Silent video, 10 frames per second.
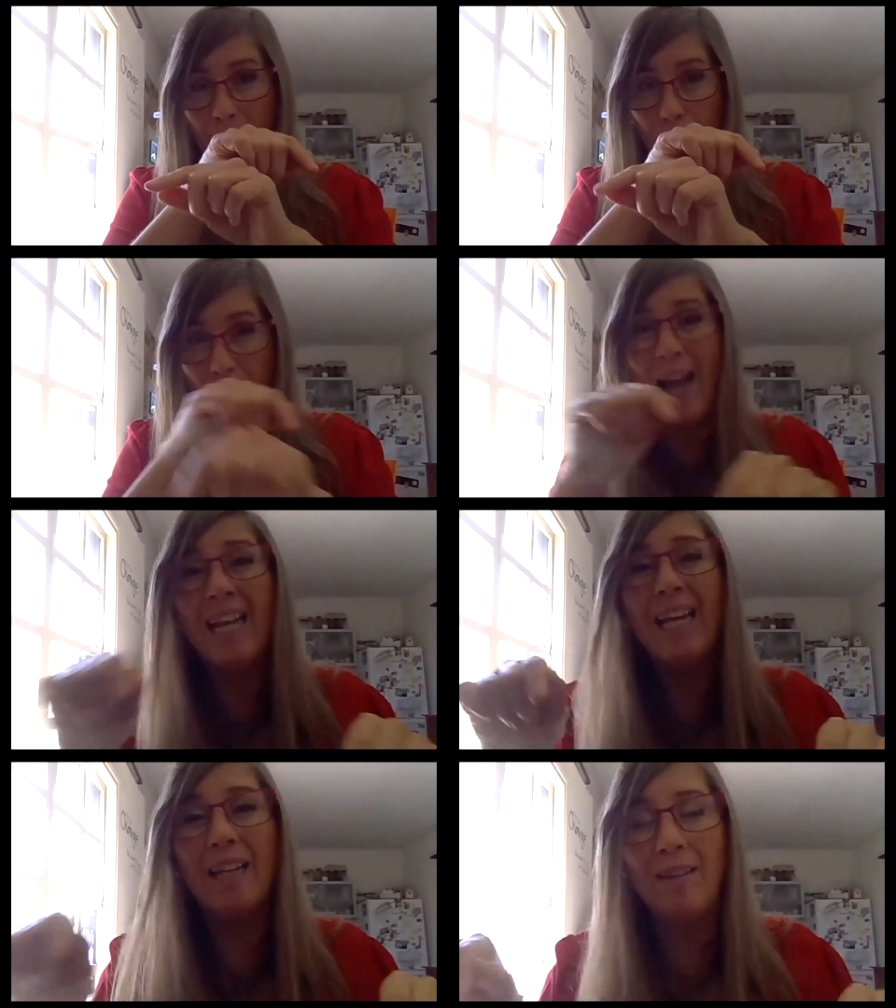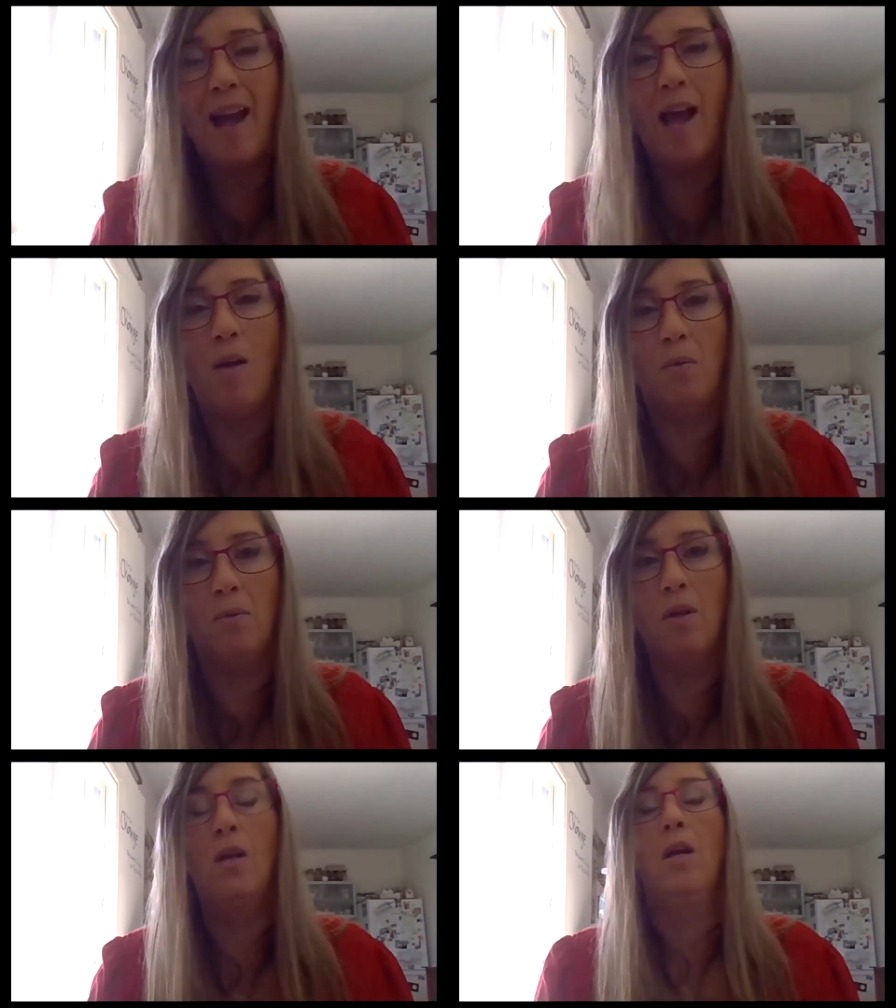writing it
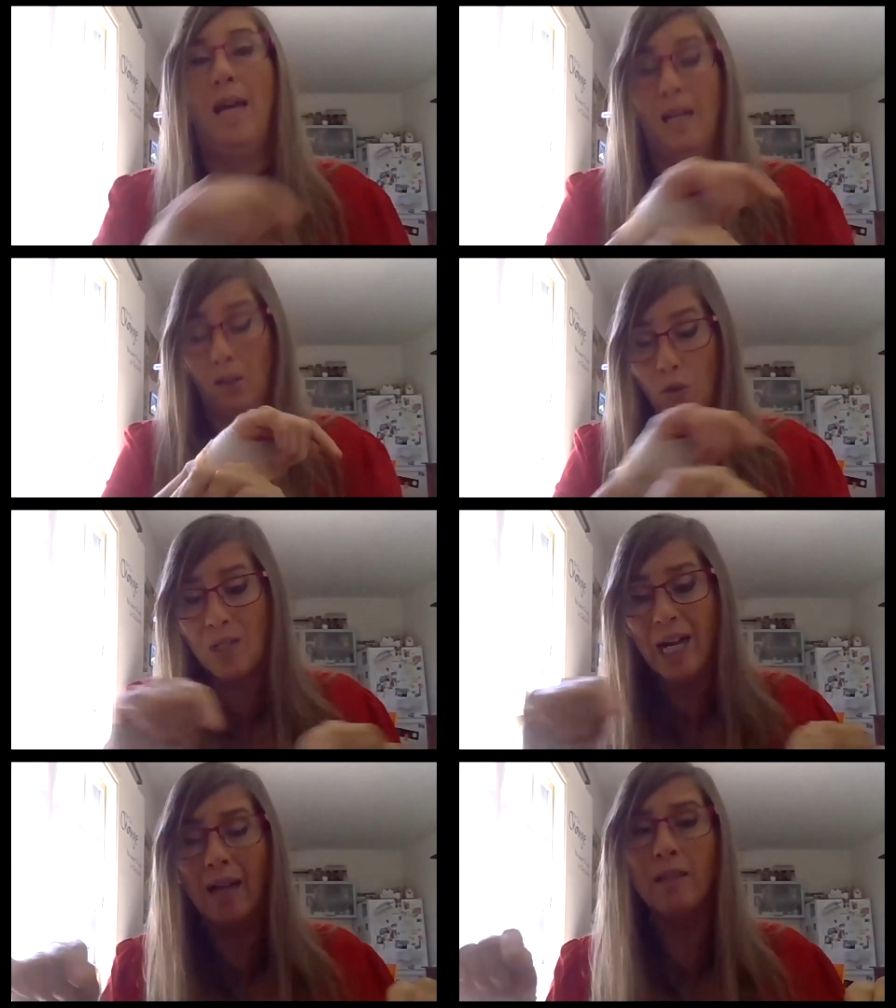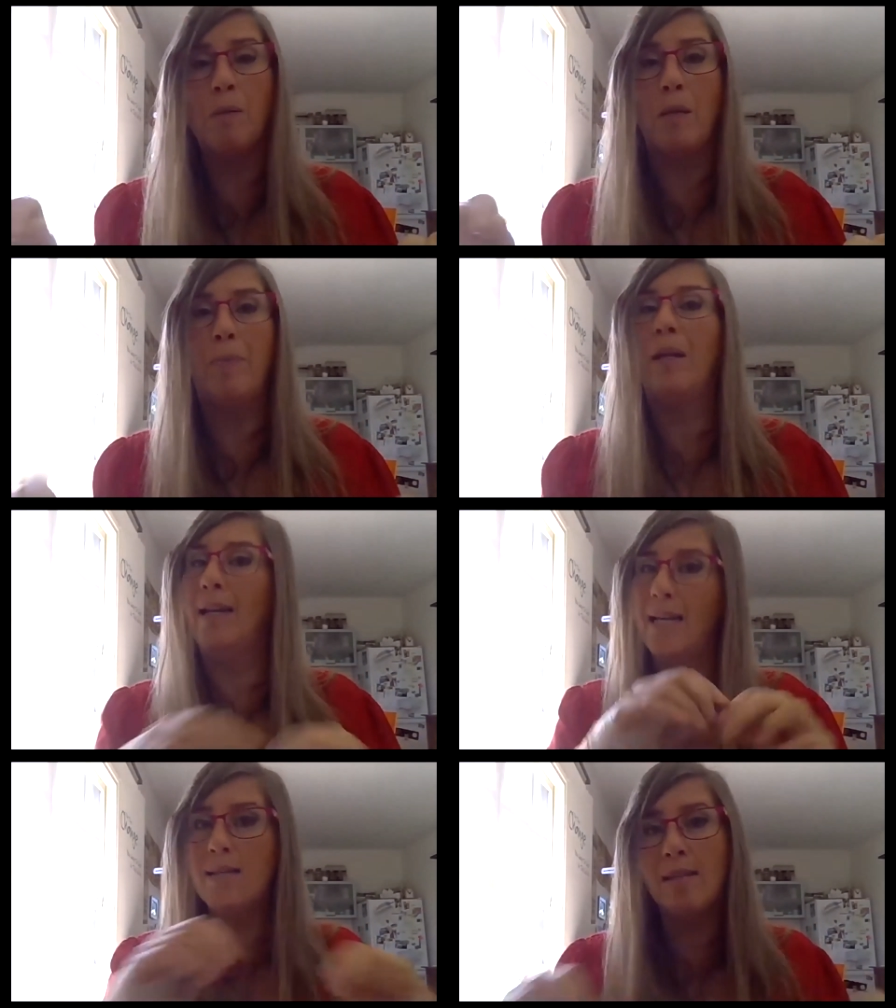down, and you tell the people,
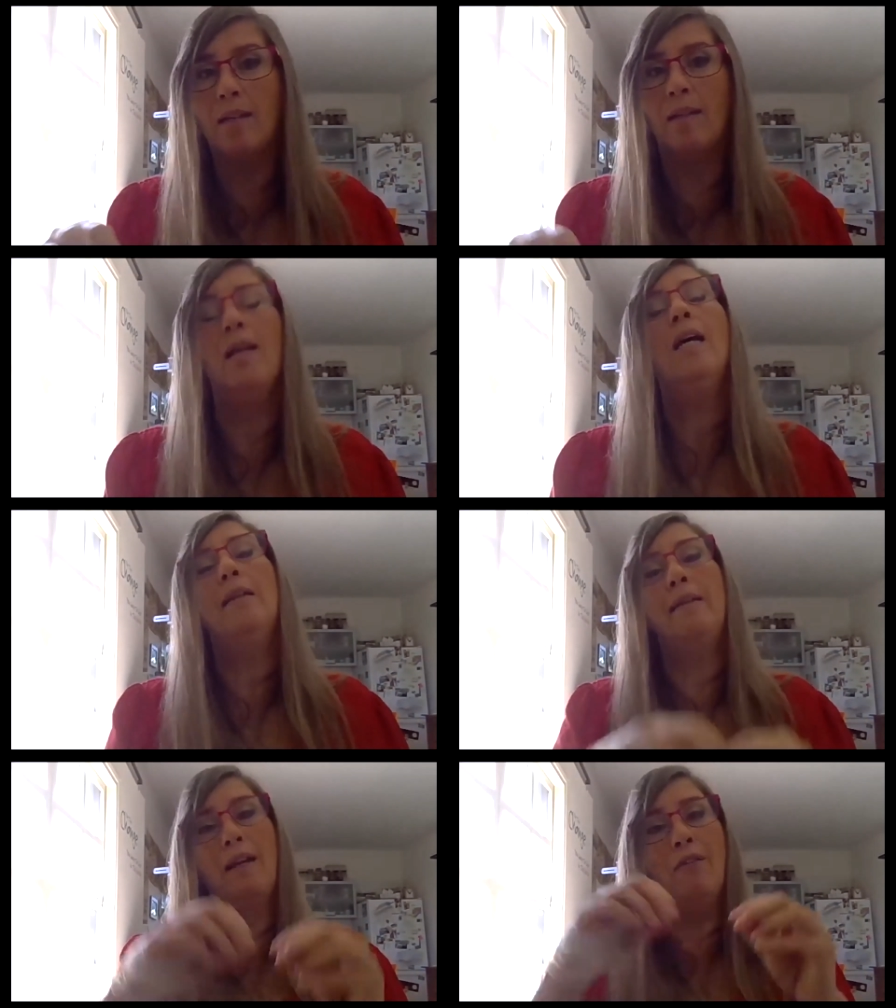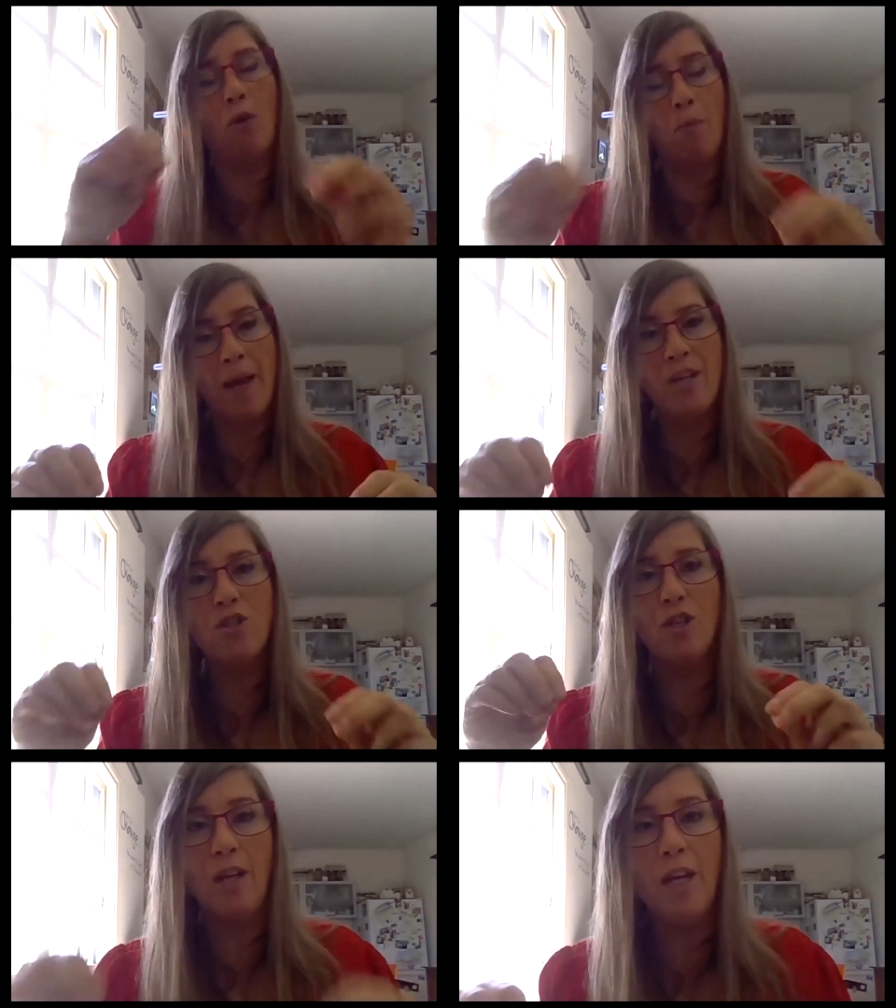listen, the
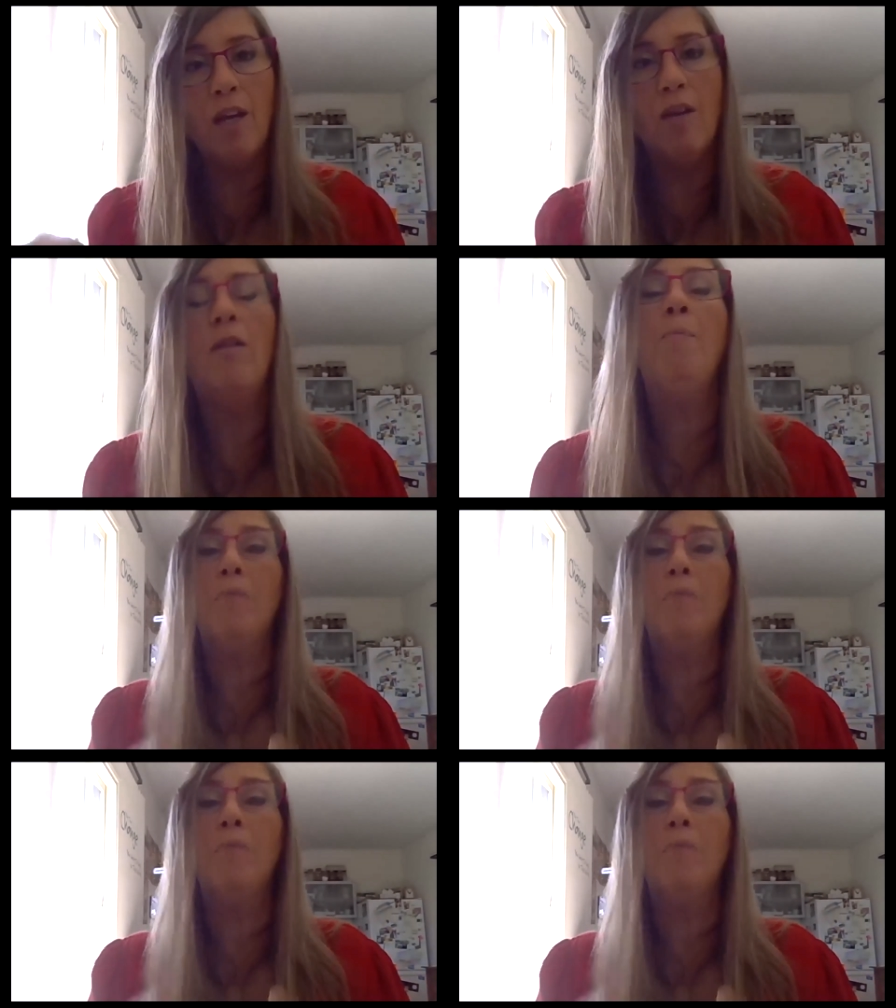information here,